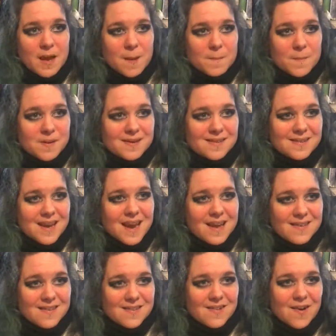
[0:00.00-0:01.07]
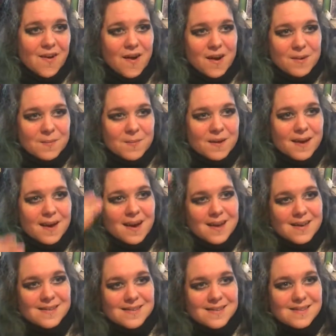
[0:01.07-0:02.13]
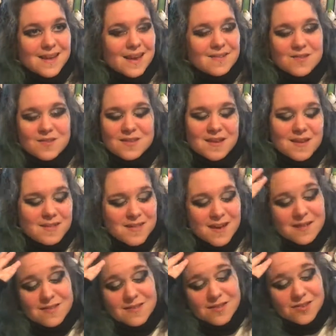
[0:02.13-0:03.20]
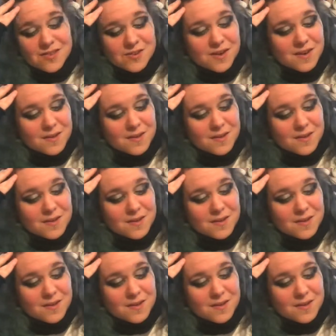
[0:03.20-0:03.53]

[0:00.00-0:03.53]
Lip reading: But it takes time, and that's such a great